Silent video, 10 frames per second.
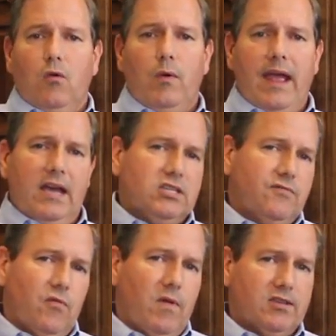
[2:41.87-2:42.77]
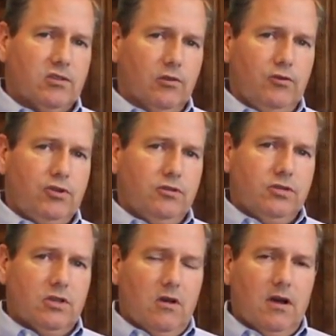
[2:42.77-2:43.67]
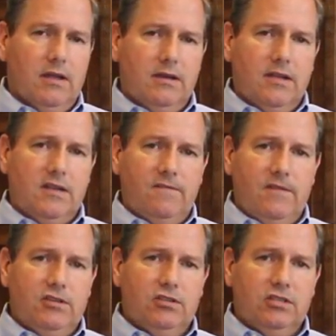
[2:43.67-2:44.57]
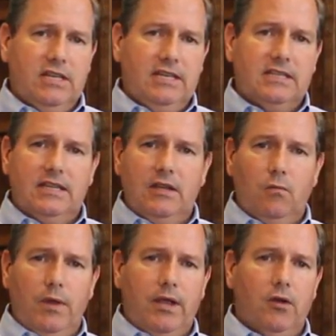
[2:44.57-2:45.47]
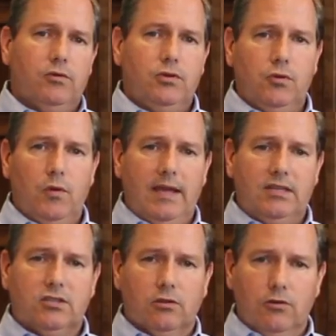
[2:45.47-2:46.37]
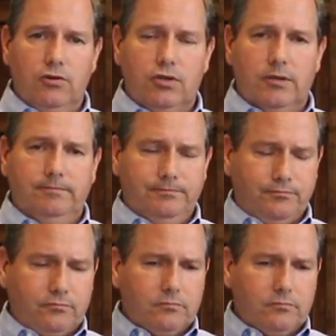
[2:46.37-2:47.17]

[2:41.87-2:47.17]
we ask for resolutions on uh, deficiencies, and then we go to a solution